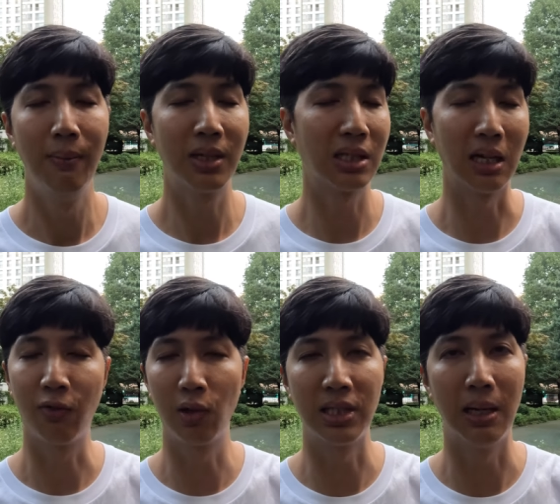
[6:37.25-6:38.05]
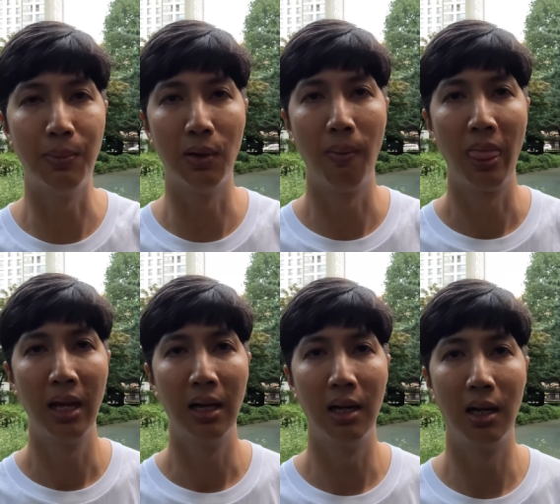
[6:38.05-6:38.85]
Because like, for example,
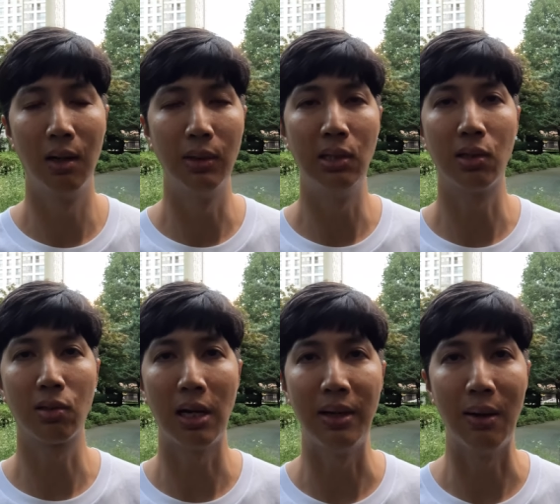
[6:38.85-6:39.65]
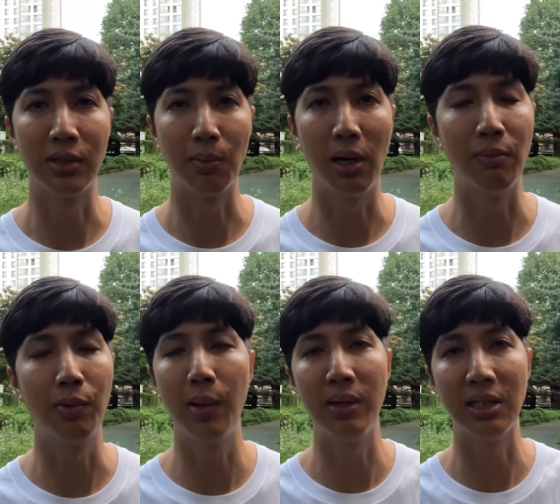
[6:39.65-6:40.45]
uh, when you subscribe to Amazon Prime, but
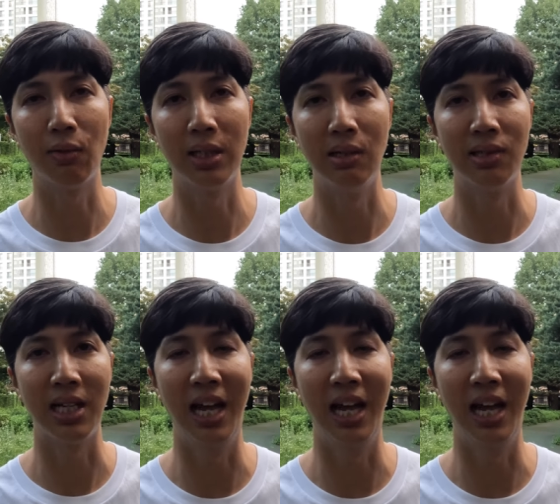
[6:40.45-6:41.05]
pretty much everyone in USA